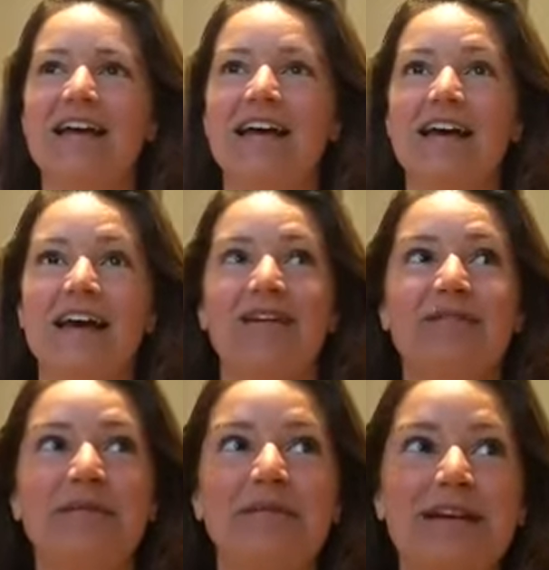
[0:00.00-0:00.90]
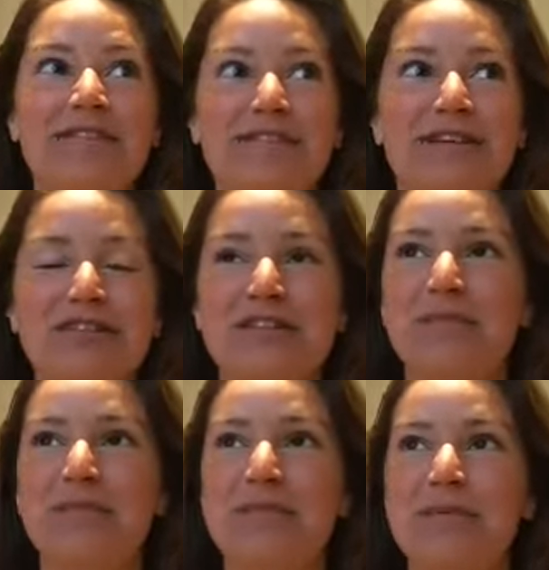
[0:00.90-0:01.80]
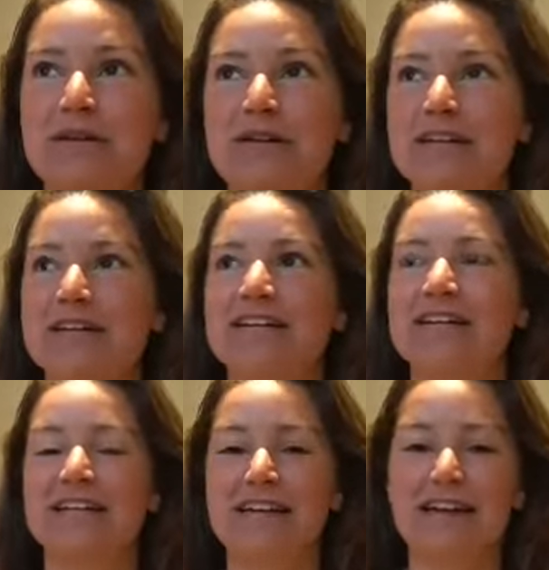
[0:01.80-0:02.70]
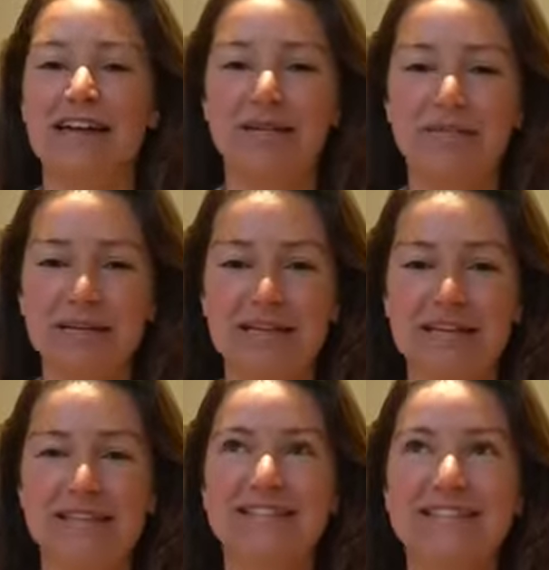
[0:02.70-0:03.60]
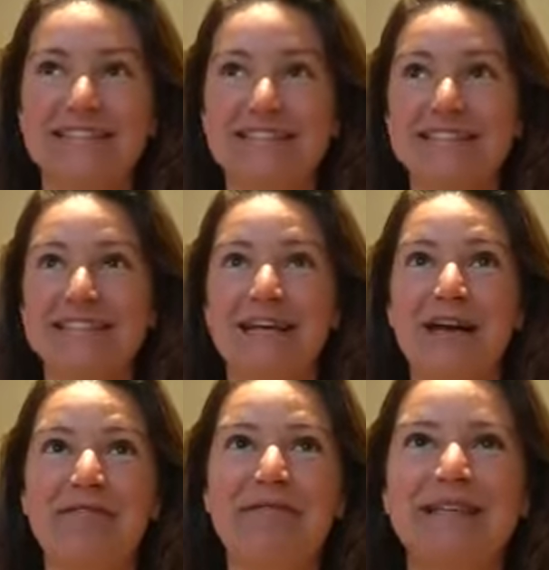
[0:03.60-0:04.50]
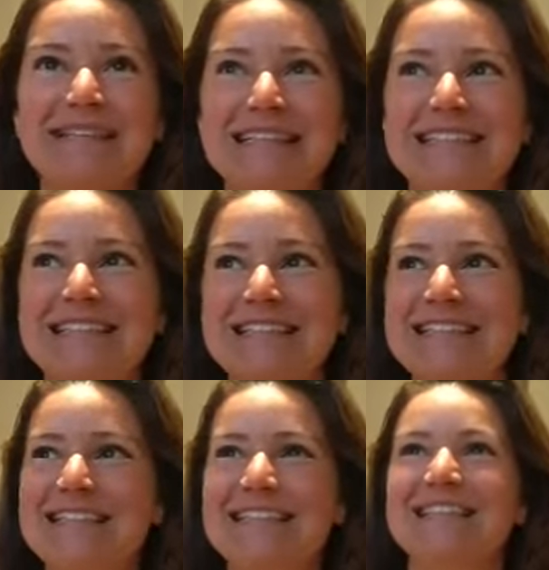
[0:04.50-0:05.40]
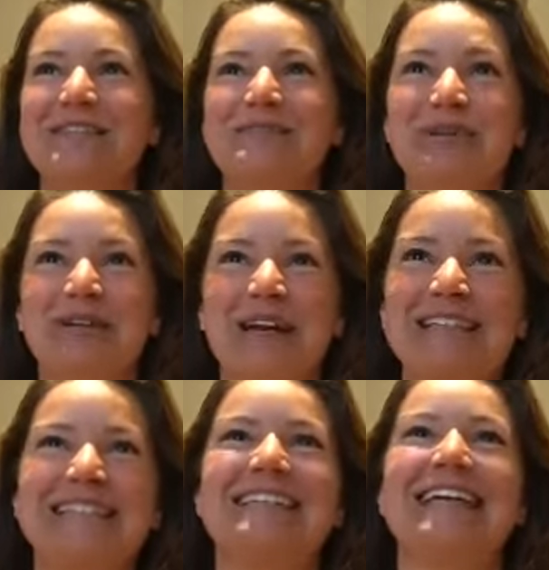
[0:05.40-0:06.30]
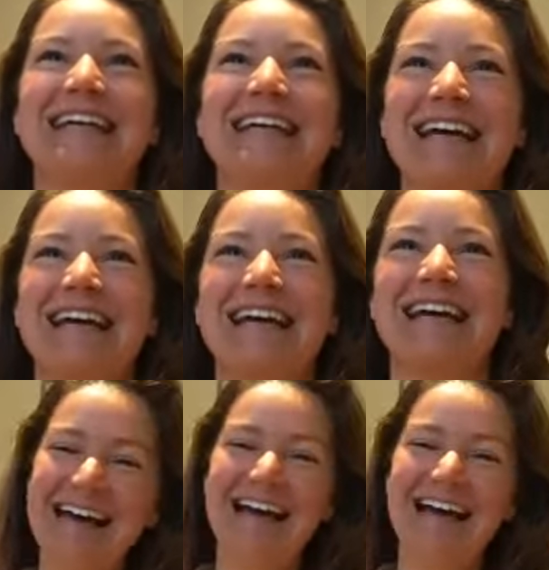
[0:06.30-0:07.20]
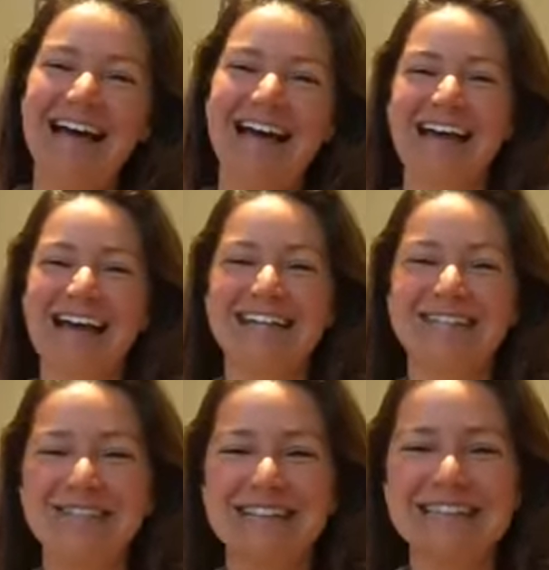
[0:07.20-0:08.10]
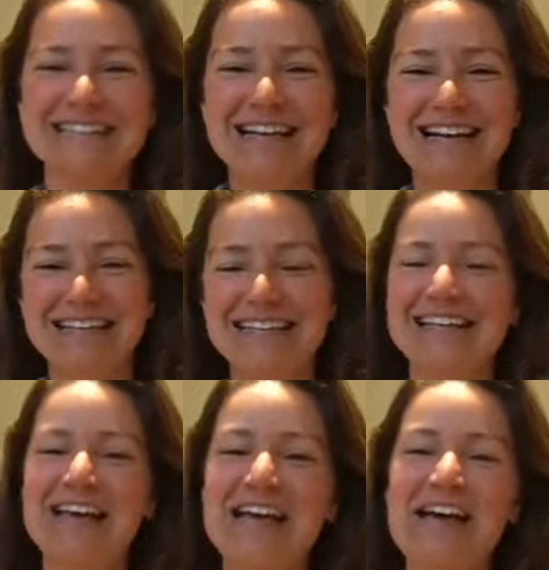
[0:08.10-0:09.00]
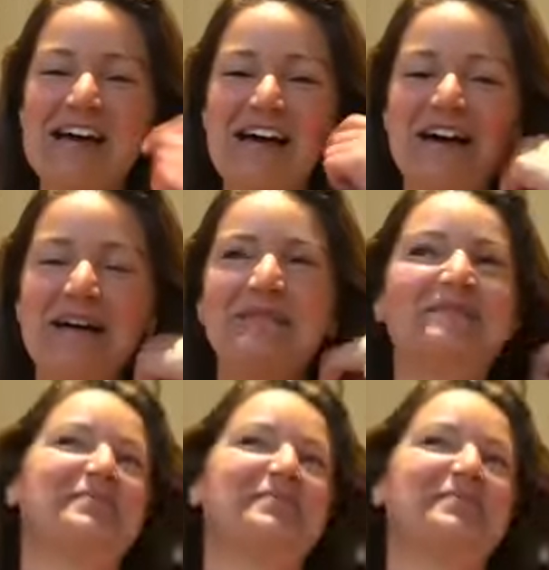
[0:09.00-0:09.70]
I remember I finished the book, and because I have a big tendency to procrastinate, I hadn't really done the